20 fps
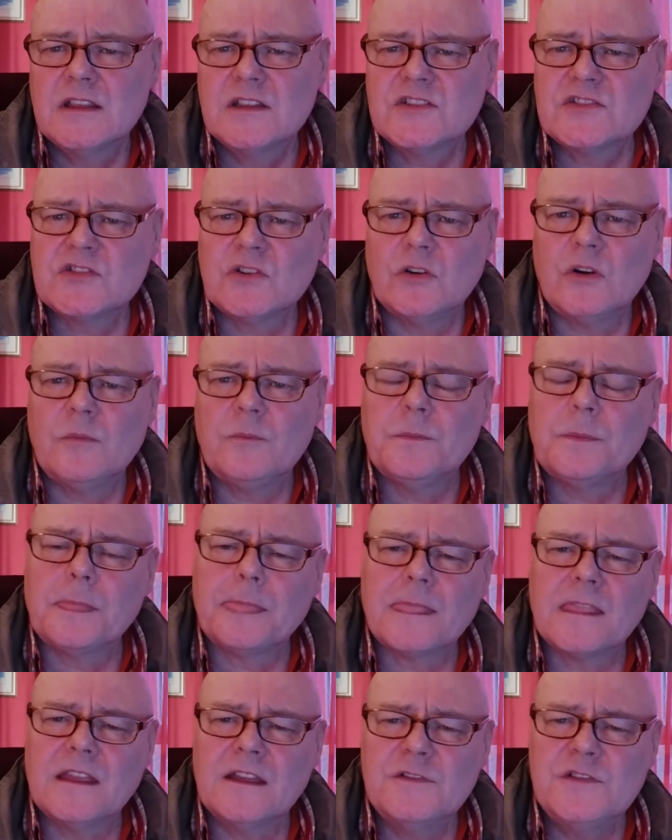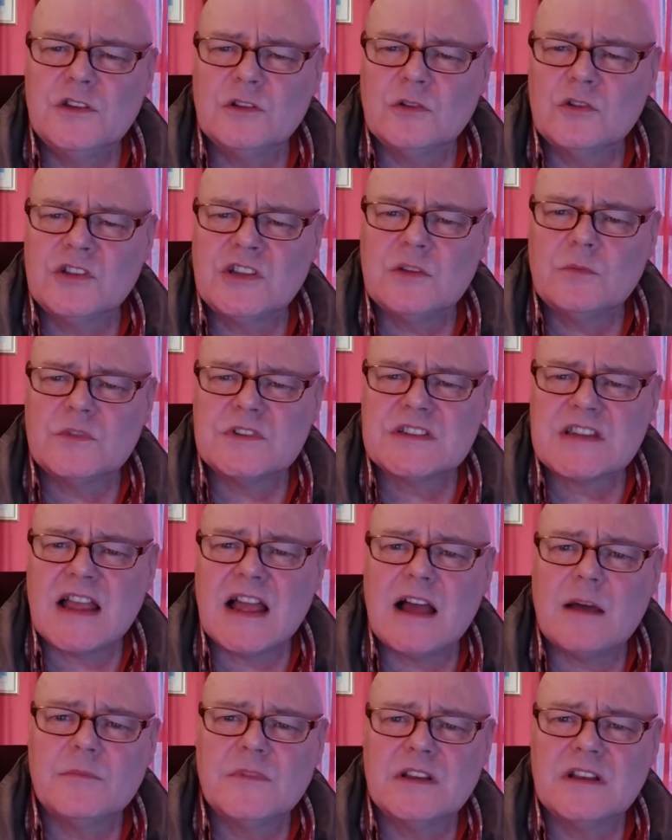So if you look at what's
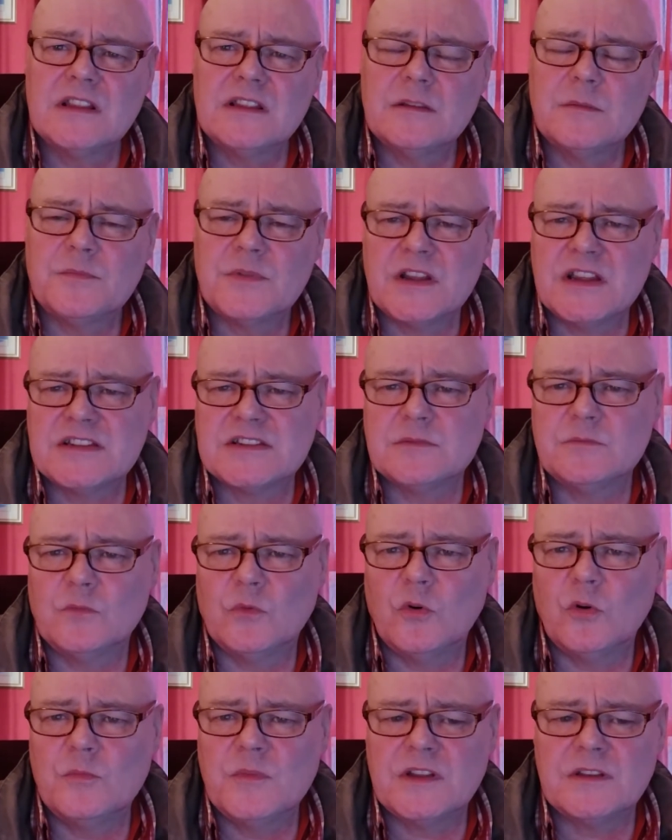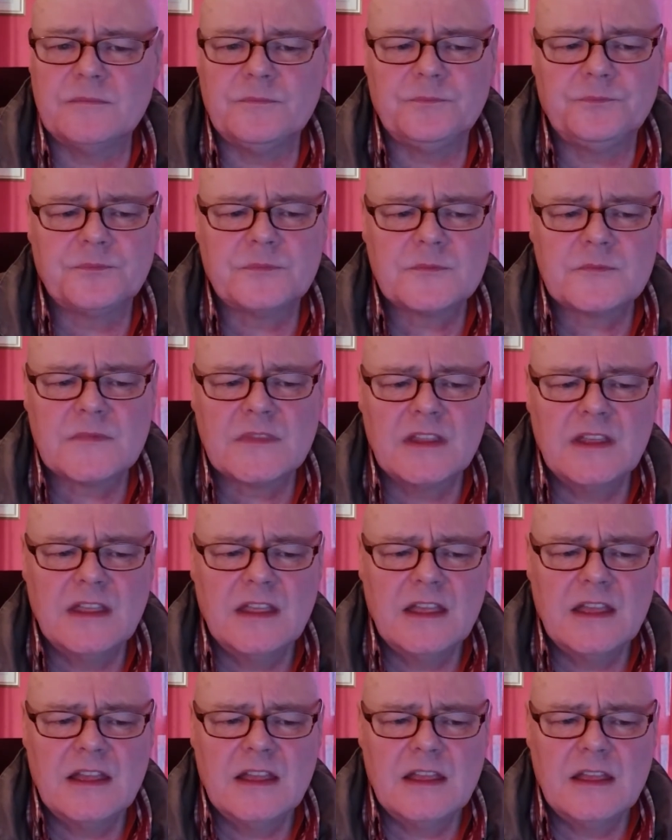happening in the present moment,
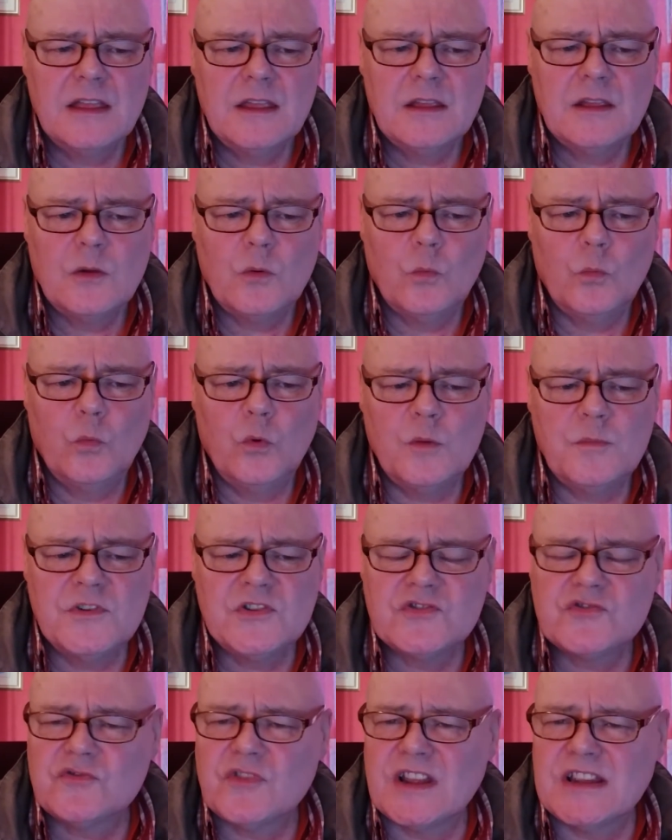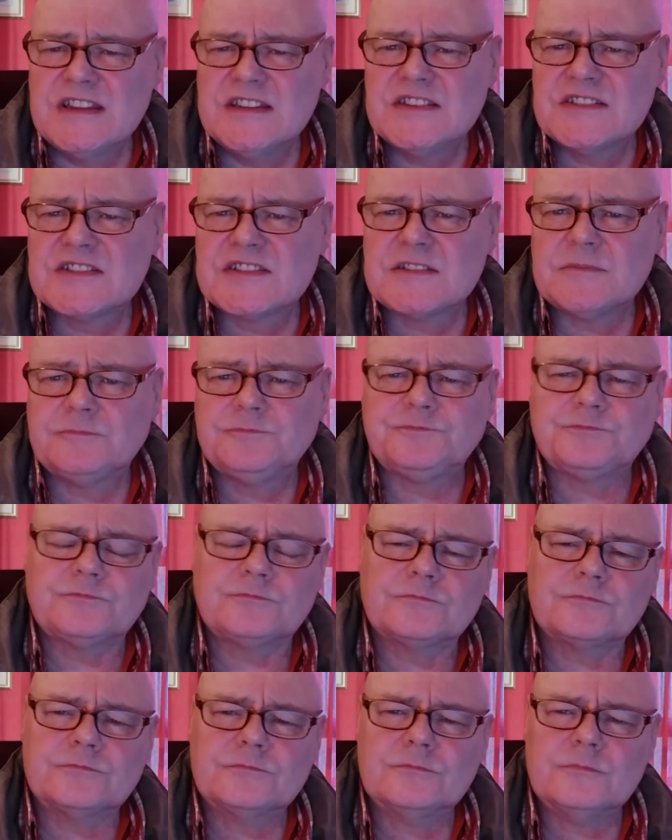women's rights
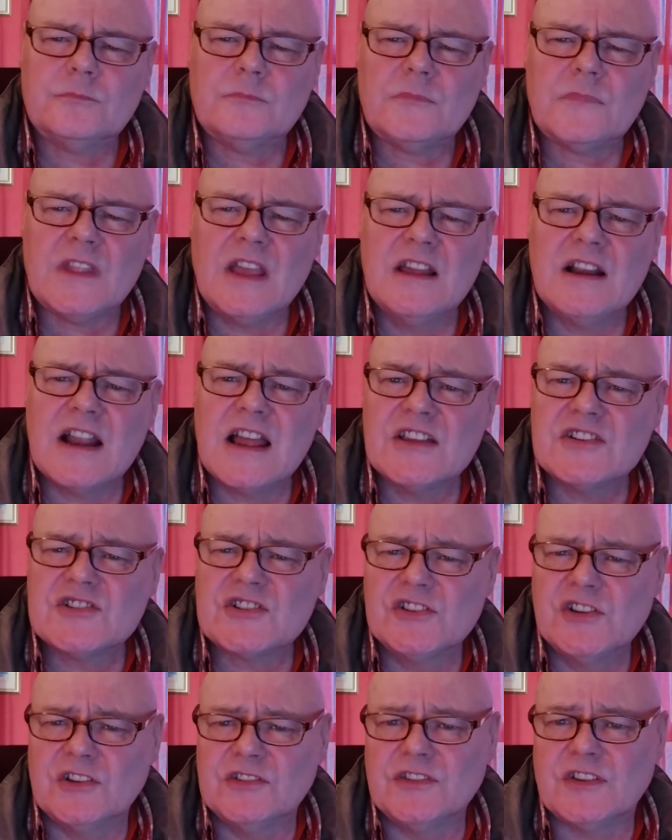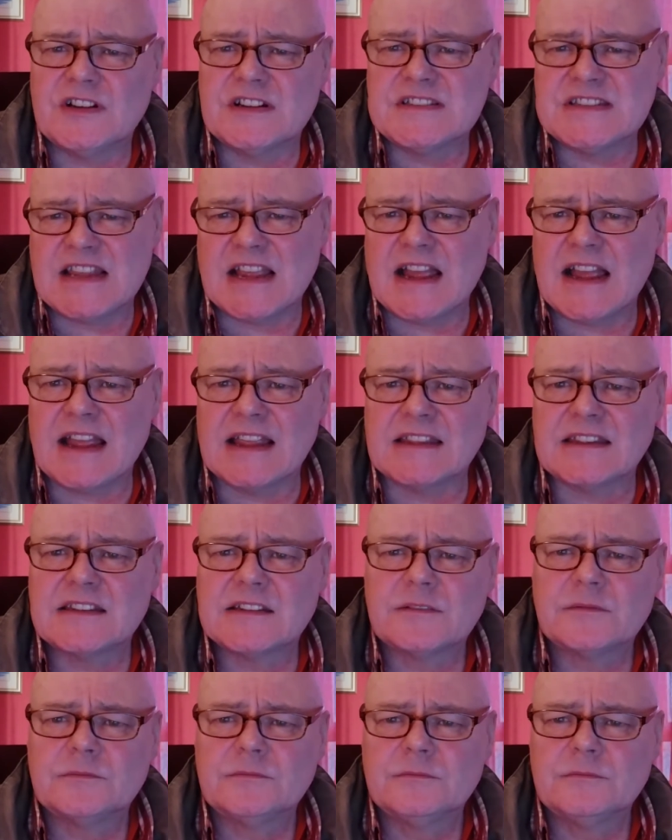are actually under
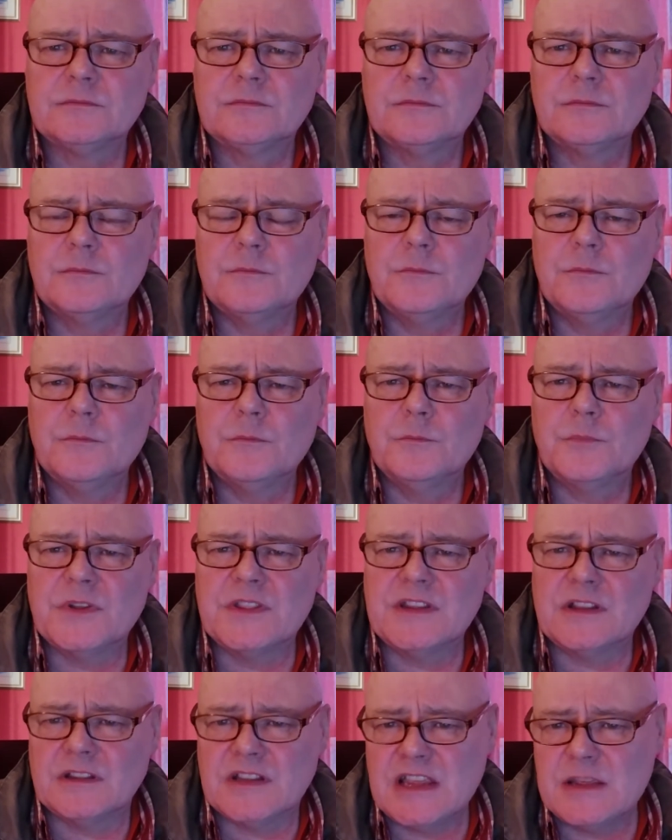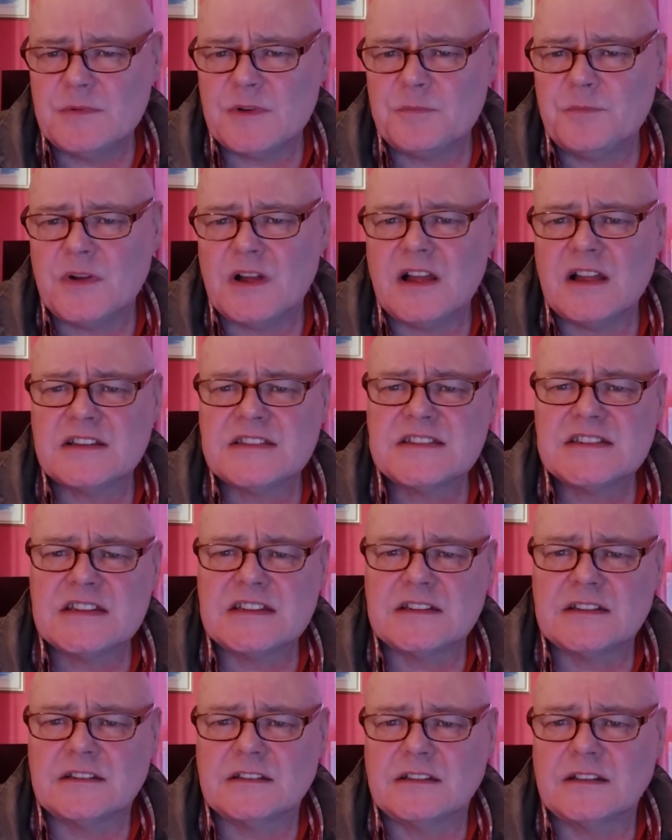attack, but the Labour
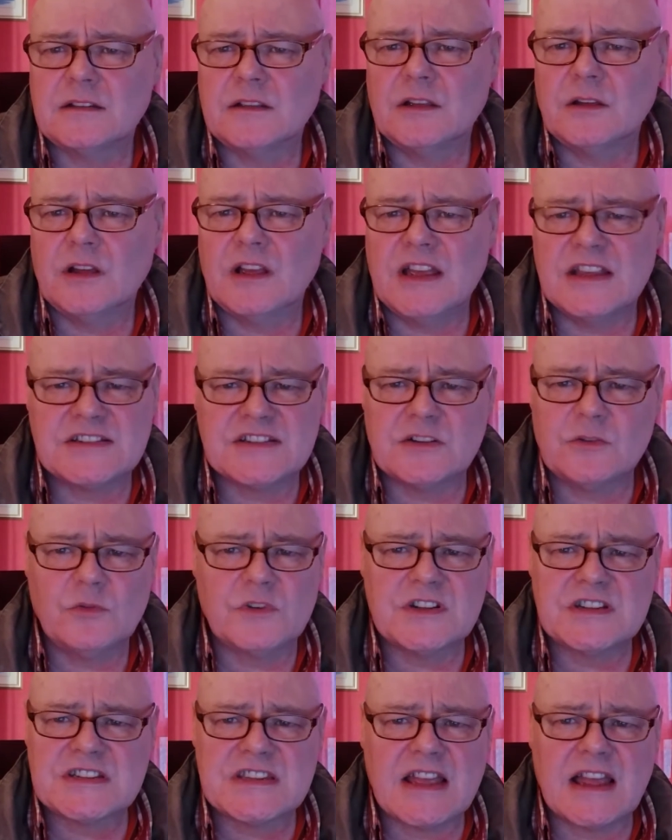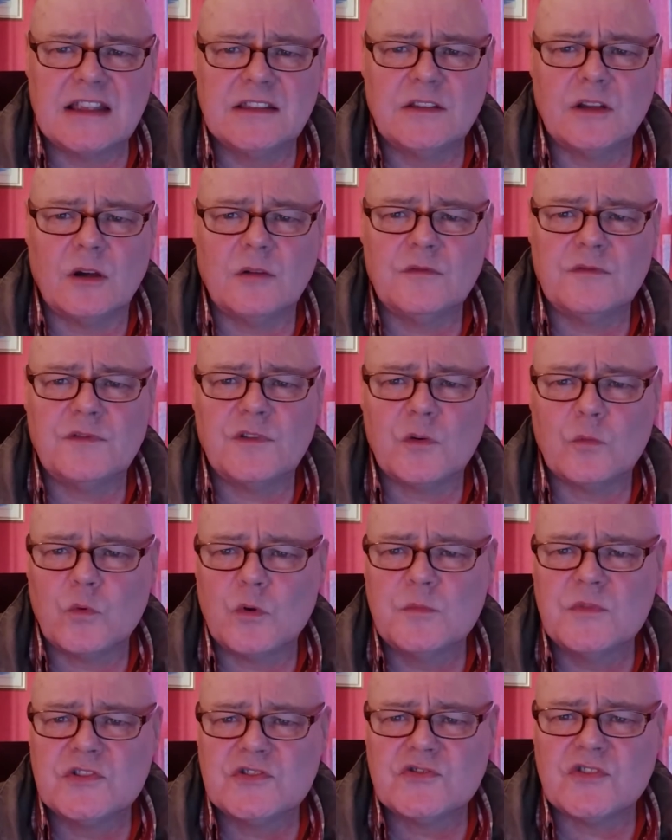Party isn't going to stand up for
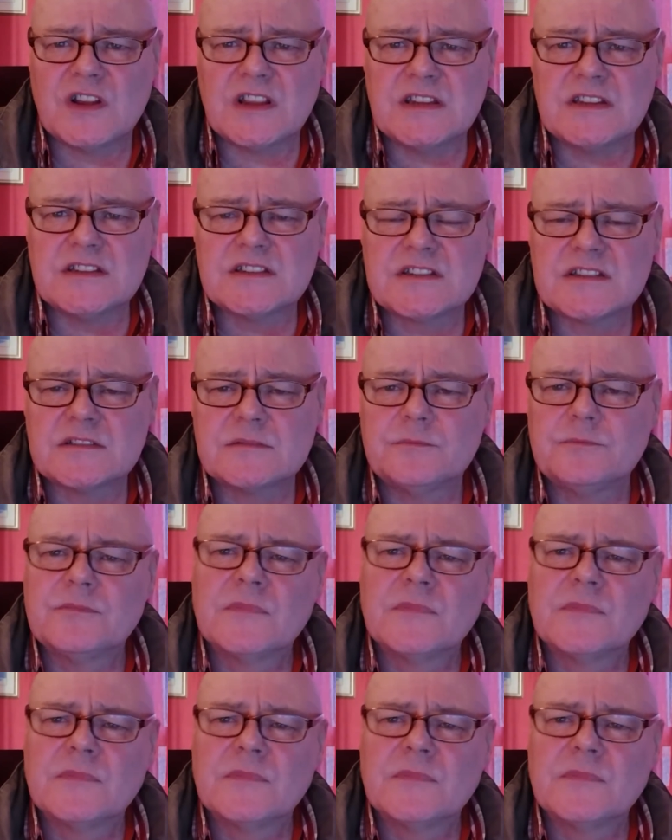women's rights.